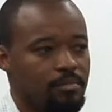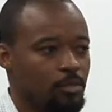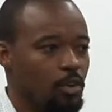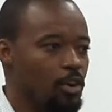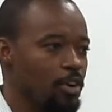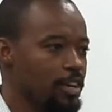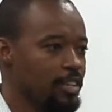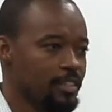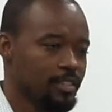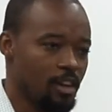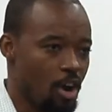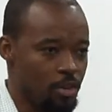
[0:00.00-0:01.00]
Lord,
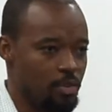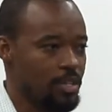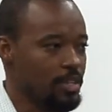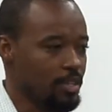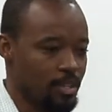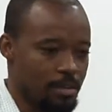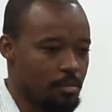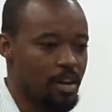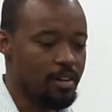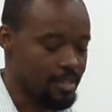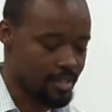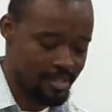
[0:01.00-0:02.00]
are you in,
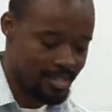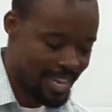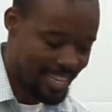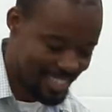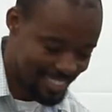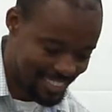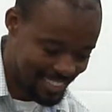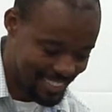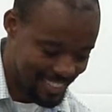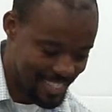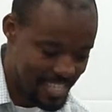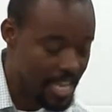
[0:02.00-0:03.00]
among us? Like,
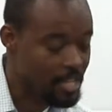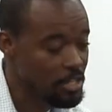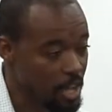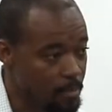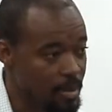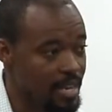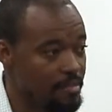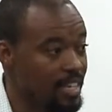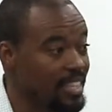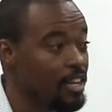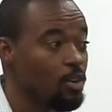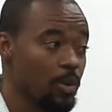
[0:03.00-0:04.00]
they stopped believing,
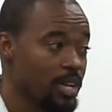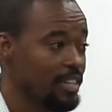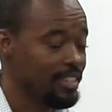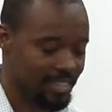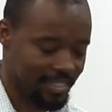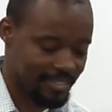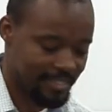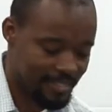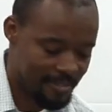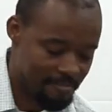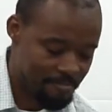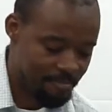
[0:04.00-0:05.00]
they quit it
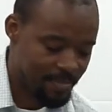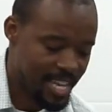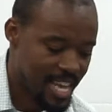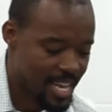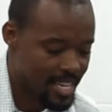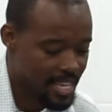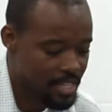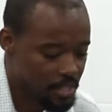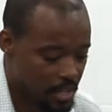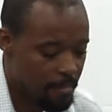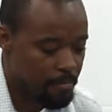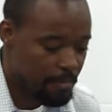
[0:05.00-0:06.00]
they
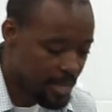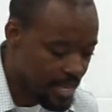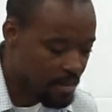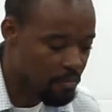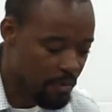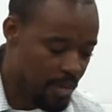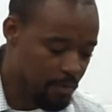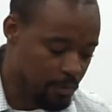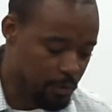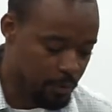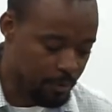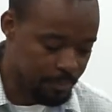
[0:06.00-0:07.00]
stop being
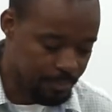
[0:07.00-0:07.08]
faithful.